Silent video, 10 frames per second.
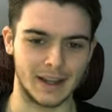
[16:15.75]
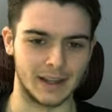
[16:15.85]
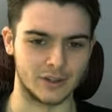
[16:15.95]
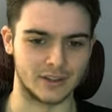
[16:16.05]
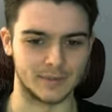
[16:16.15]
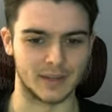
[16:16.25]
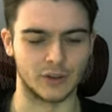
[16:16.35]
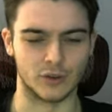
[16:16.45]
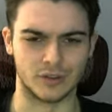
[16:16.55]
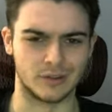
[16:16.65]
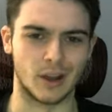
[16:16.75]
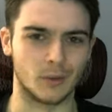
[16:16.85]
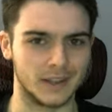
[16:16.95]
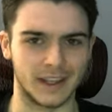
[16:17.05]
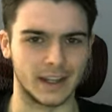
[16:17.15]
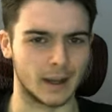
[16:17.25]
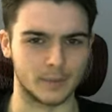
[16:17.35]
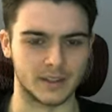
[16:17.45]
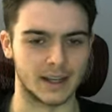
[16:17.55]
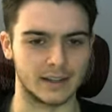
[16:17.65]
it just seems like there's not really any
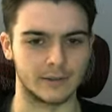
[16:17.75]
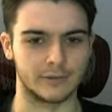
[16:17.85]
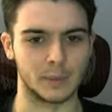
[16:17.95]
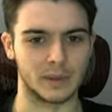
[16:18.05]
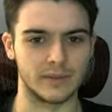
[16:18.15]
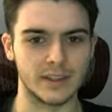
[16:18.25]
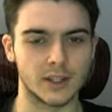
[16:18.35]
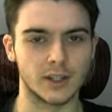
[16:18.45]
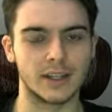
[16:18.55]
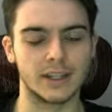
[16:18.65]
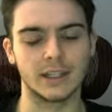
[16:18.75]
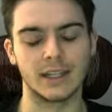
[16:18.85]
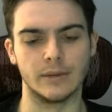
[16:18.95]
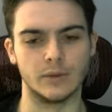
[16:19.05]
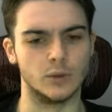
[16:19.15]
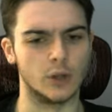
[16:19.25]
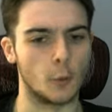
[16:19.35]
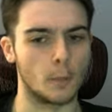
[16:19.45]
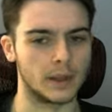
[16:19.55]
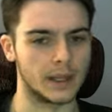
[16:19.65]
upside to flipping V-Star here if you don't
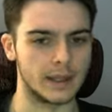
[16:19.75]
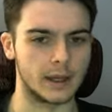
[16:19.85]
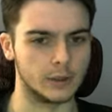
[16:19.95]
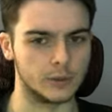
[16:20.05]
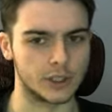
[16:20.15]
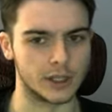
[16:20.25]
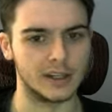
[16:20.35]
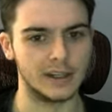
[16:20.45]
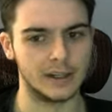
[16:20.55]
play the Hawlucha.